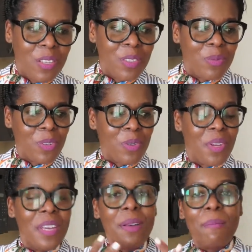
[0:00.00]

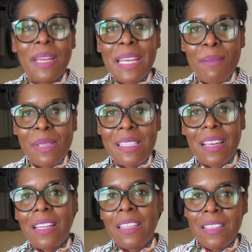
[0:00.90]
So my name is
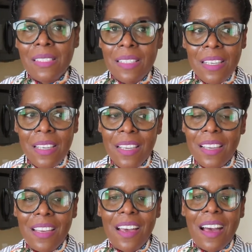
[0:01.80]
Anisi.
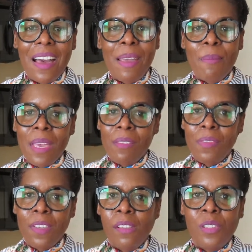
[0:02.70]
I make
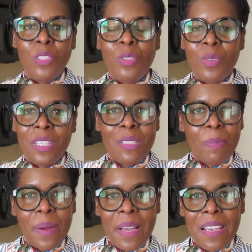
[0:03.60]
videos to
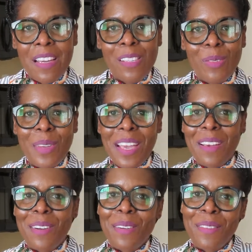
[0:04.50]
inspire, to
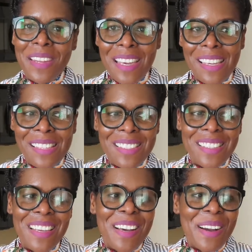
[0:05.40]
encourage.
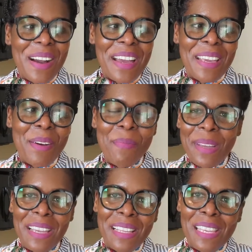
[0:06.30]
I hope
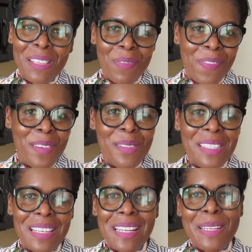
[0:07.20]
I can
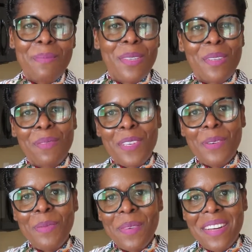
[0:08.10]
infuse a little bit of
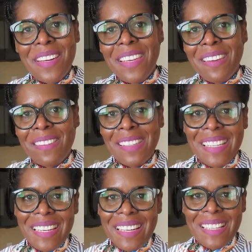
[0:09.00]
humor here and
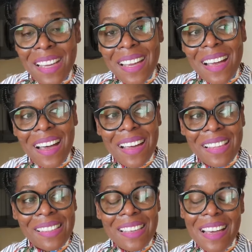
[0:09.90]
there.
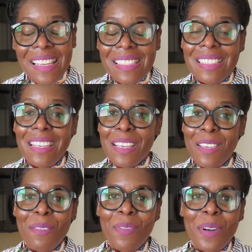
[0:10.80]
And guys,
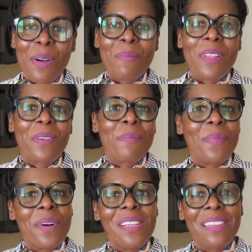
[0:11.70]
thank you for coming on
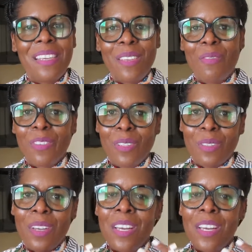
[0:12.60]
board. Thank you for your